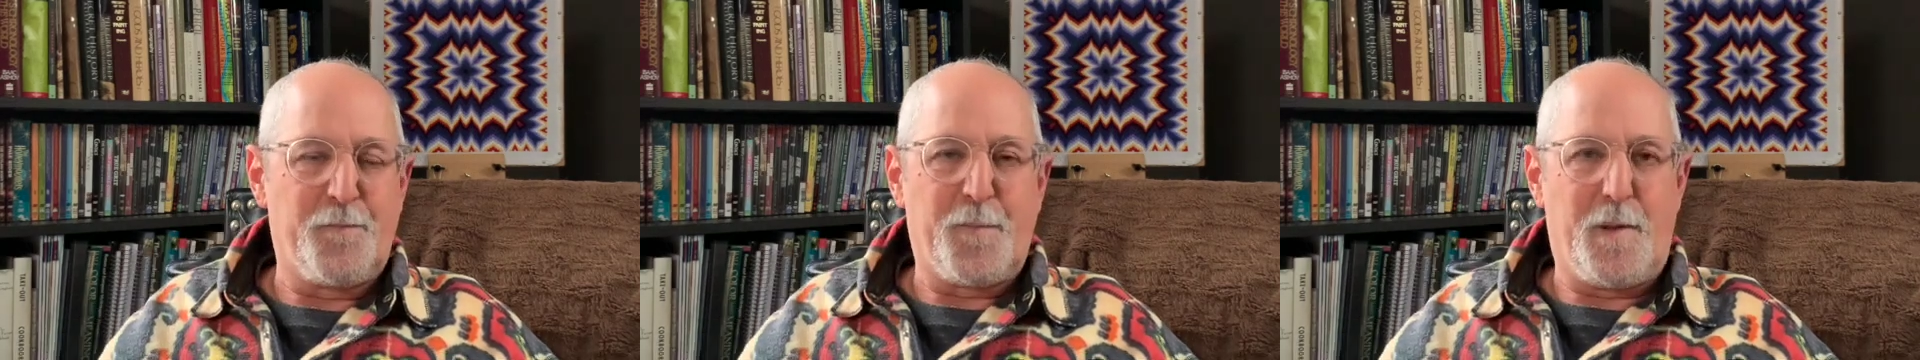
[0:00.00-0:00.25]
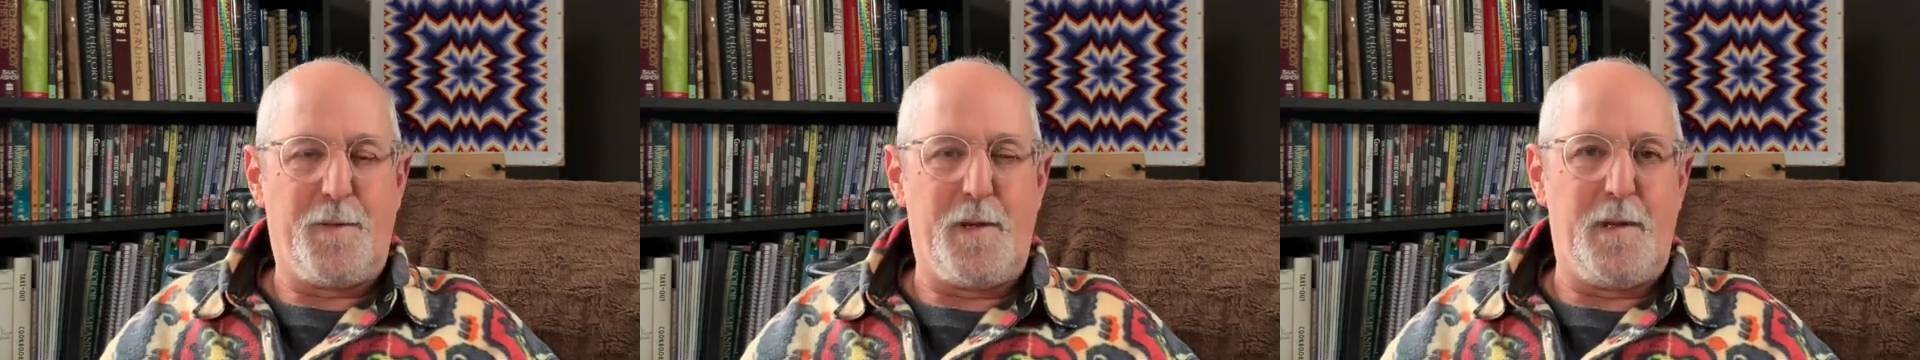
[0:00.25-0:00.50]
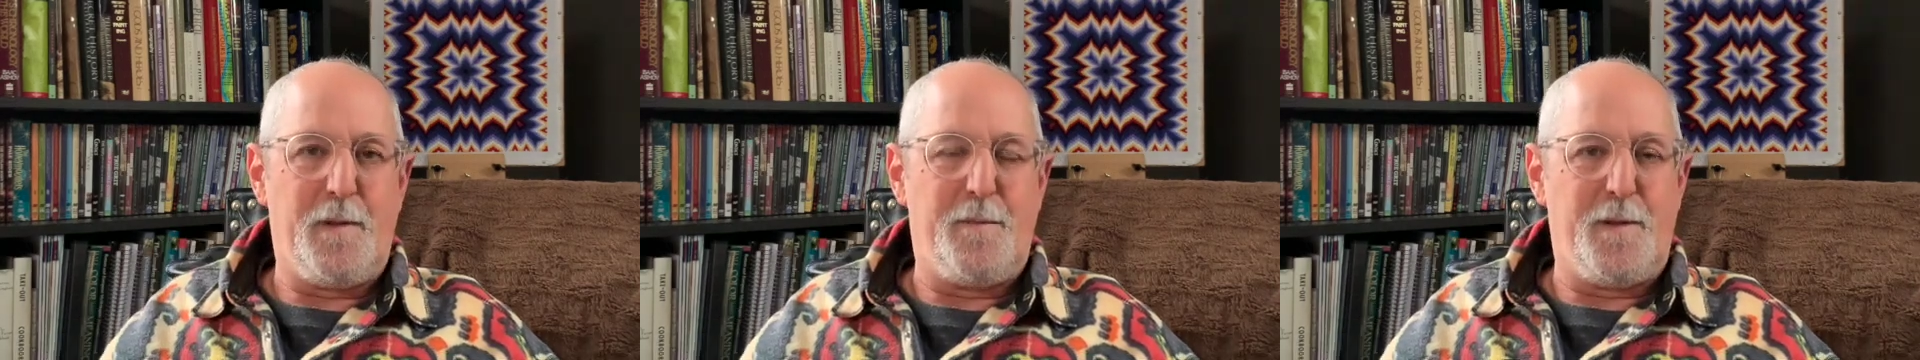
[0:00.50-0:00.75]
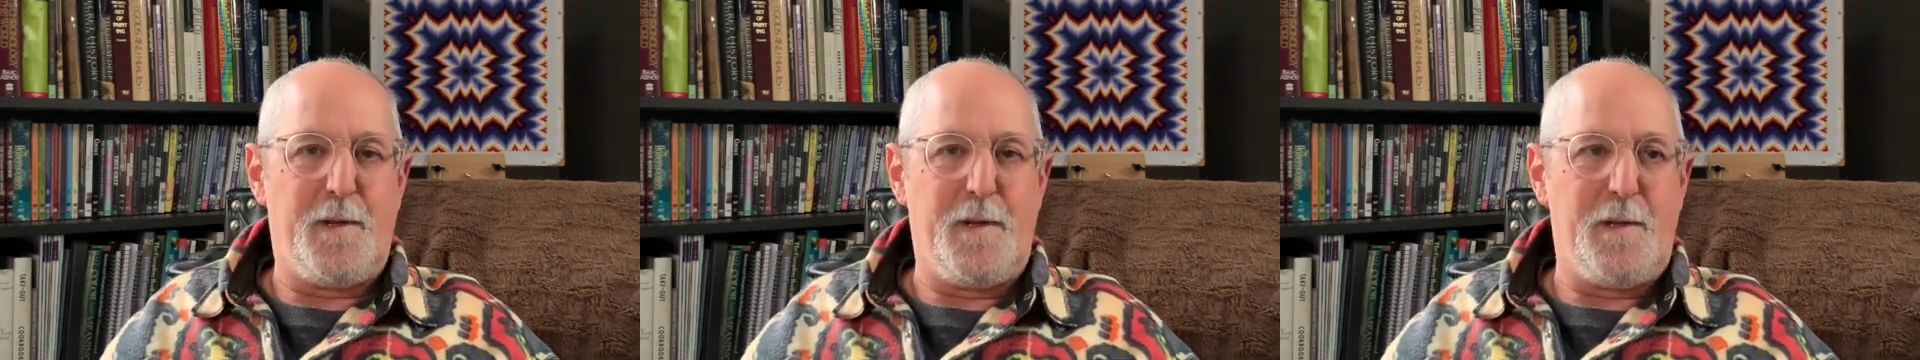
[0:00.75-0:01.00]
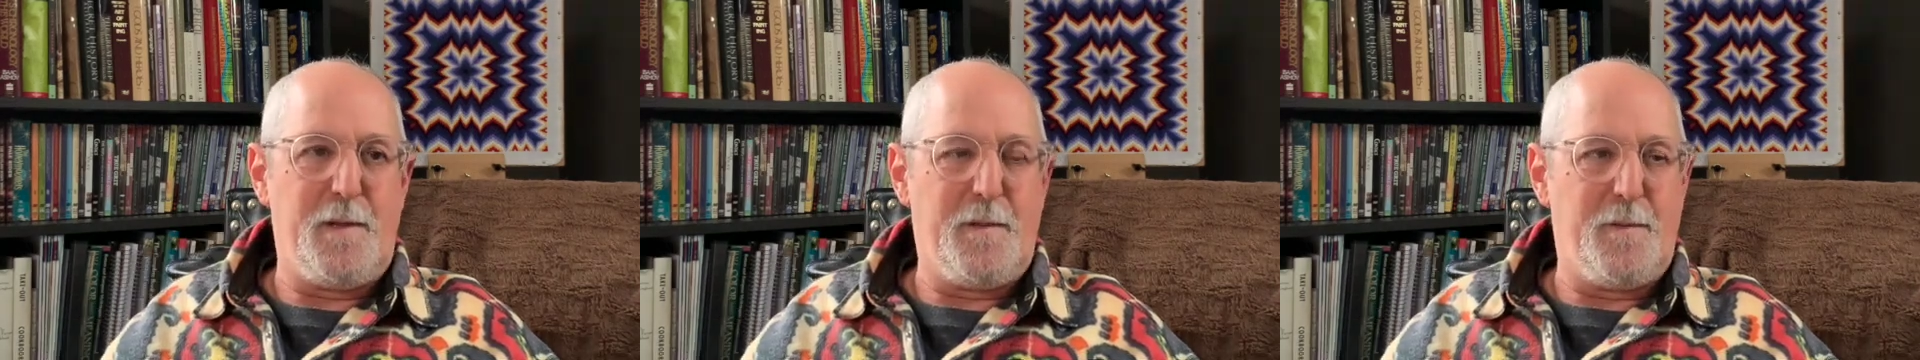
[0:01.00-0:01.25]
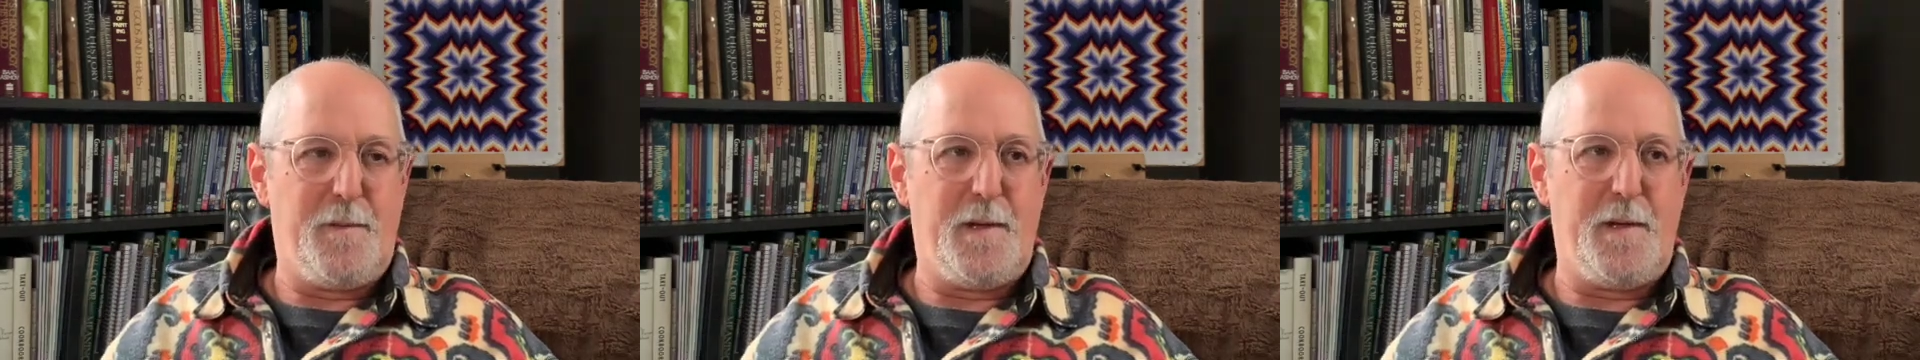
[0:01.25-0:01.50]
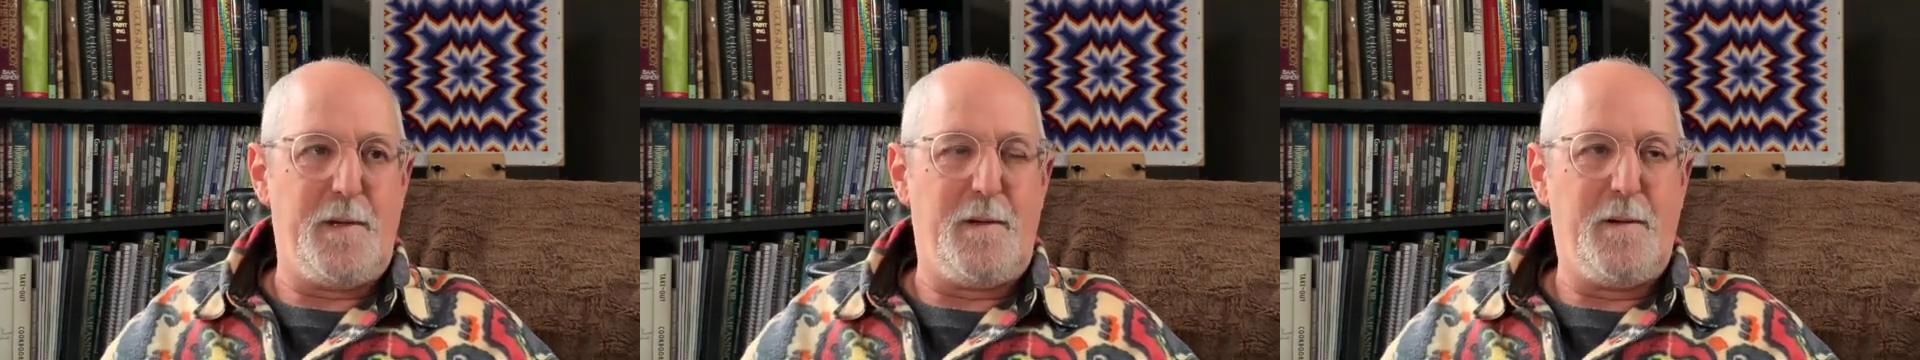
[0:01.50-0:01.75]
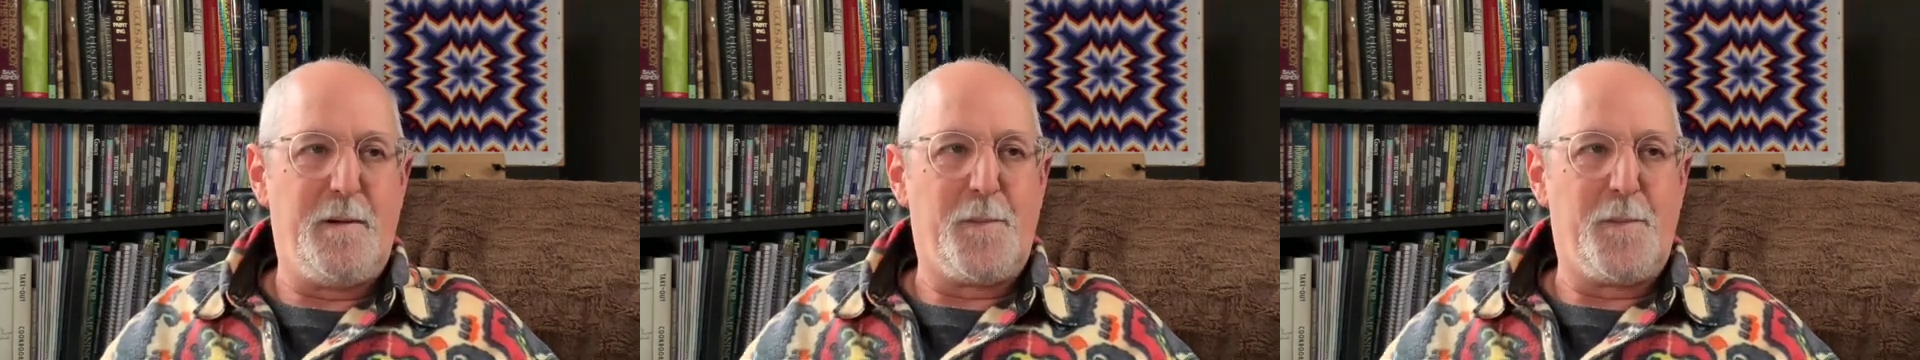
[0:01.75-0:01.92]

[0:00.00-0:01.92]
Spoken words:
The